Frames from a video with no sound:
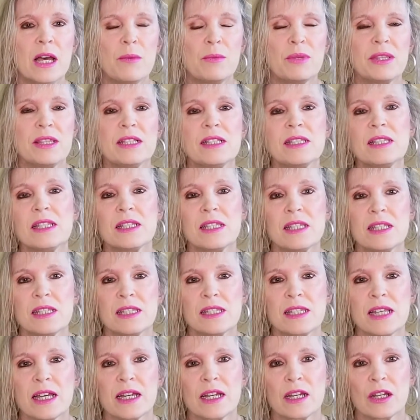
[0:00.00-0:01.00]
But this is
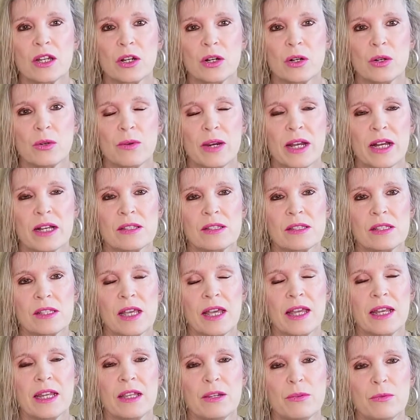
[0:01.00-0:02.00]
his second go arounds,
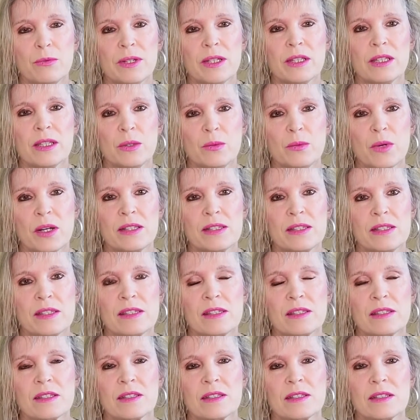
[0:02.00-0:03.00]
and he really
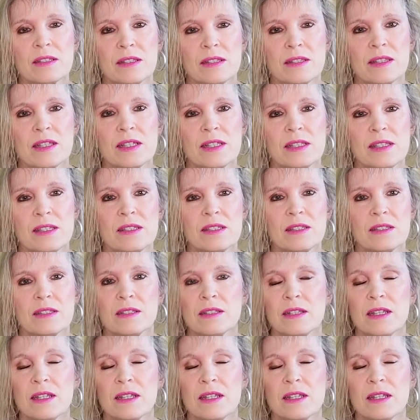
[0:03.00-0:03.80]
wants this.